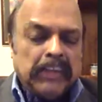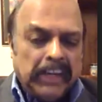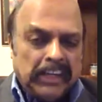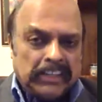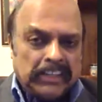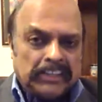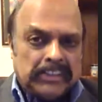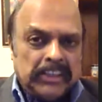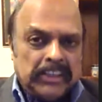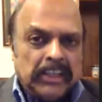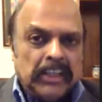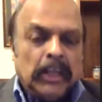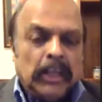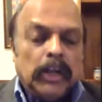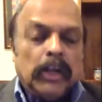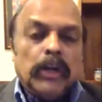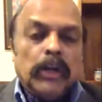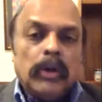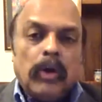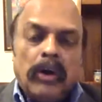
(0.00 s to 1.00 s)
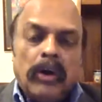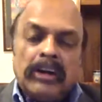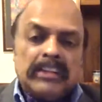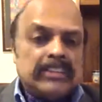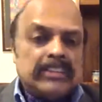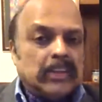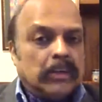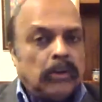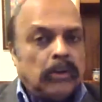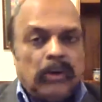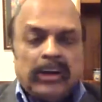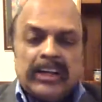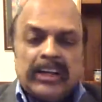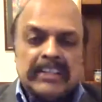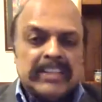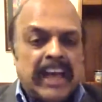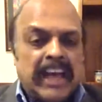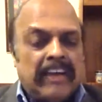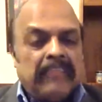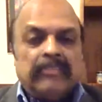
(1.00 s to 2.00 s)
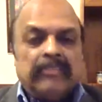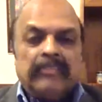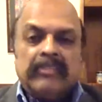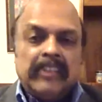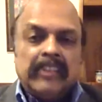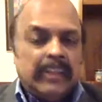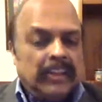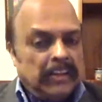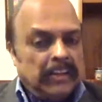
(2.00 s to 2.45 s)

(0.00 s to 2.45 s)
winners, nor does the Congress have